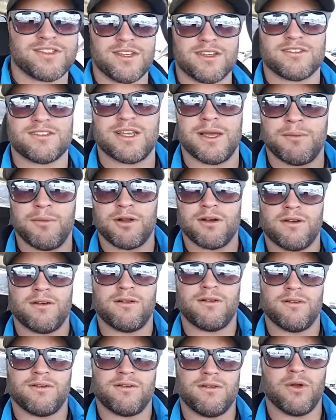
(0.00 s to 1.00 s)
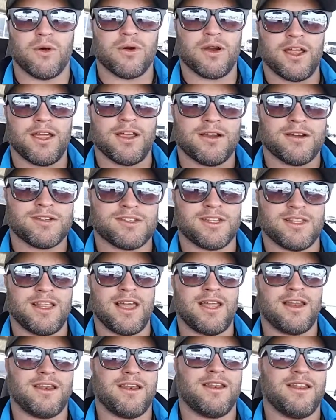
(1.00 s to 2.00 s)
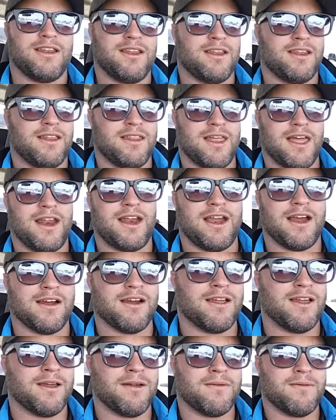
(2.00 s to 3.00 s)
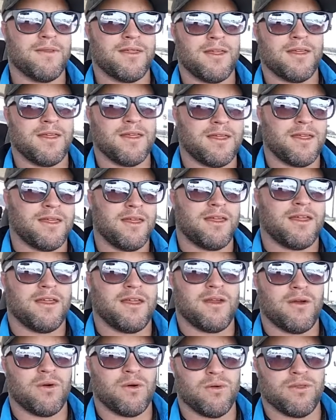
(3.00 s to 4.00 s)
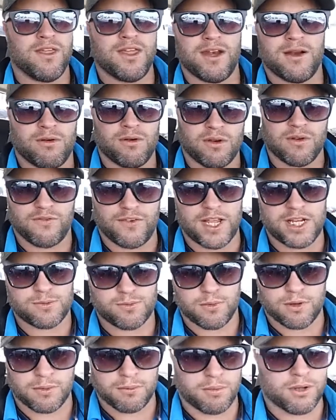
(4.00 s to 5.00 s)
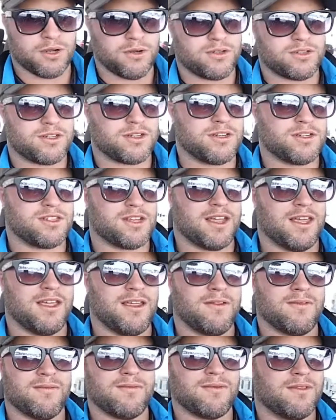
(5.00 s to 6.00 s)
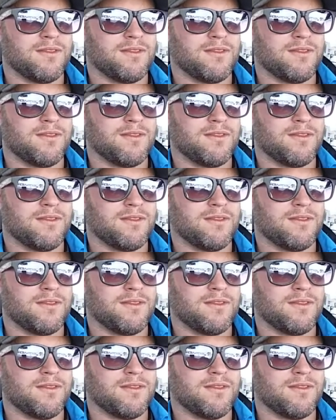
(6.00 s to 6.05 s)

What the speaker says: 600, 700 door hangers in that area, well, then on your Facebook boost, say,